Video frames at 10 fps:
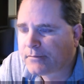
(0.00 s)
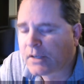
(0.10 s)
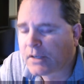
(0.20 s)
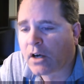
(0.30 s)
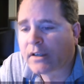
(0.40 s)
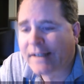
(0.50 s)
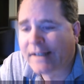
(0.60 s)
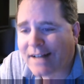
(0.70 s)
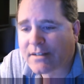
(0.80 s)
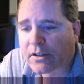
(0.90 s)
There are
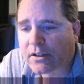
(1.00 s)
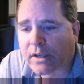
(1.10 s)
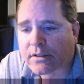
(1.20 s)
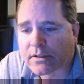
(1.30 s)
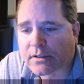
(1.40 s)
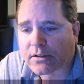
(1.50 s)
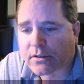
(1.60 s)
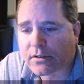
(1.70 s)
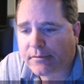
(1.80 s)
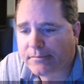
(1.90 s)

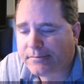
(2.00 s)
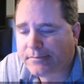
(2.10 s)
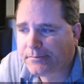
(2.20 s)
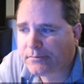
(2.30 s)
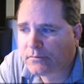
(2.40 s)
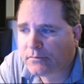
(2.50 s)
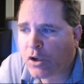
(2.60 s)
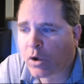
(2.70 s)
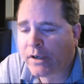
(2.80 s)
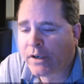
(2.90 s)
consequences.
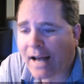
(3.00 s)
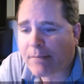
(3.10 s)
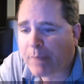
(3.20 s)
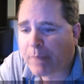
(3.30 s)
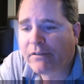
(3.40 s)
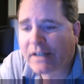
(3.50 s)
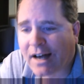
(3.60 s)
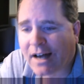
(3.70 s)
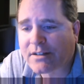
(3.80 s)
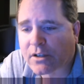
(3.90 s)
You are not above
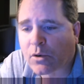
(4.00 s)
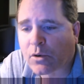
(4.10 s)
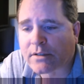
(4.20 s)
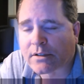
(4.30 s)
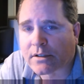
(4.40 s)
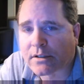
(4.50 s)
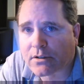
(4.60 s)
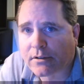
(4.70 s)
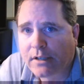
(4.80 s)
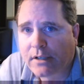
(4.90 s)

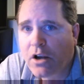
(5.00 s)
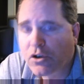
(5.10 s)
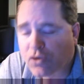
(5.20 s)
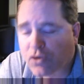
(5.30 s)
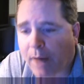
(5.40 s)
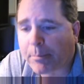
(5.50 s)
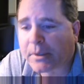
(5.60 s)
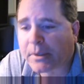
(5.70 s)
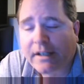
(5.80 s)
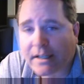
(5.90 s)
consequences. Trump
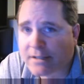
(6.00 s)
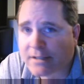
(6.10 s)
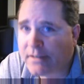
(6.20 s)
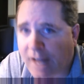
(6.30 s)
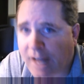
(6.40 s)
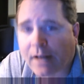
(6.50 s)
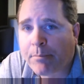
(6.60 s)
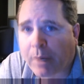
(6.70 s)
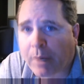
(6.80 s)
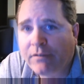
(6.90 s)
is not
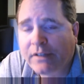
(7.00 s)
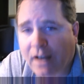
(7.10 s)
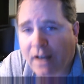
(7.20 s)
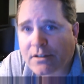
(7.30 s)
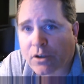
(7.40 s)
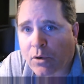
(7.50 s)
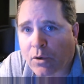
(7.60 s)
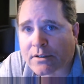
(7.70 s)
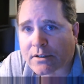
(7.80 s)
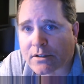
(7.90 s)
above
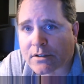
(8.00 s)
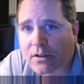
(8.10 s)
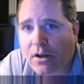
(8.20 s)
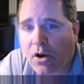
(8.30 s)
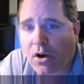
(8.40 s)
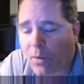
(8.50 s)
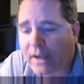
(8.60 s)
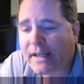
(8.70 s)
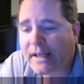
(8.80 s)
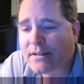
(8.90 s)
consequences.
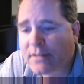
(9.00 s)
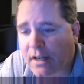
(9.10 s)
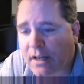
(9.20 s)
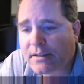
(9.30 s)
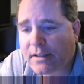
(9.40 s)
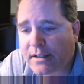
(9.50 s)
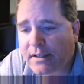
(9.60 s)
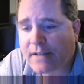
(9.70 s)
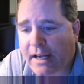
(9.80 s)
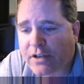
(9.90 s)
What he has done to
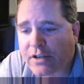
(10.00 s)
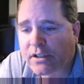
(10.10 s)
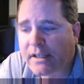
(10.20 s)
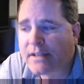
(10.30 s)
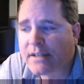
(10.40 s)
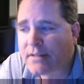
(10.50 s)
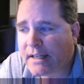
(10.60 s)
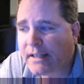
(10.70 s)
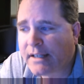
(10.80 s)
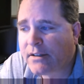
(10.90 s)
this nation is
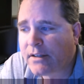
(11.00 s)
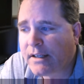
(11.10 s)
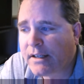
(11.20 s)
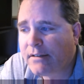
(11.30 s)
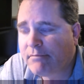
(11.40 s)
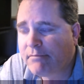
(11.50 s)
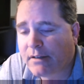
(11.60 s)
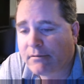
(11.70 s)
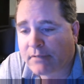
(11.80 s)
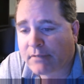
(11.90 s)
seeing
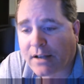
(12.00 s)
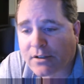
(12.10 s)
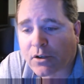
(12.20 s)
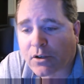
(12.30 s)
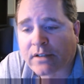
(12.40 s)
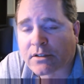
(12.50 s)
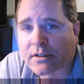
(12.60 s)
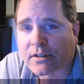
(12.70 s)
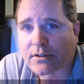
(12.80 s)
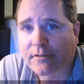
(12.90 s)
the
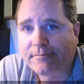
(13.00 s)
consequences.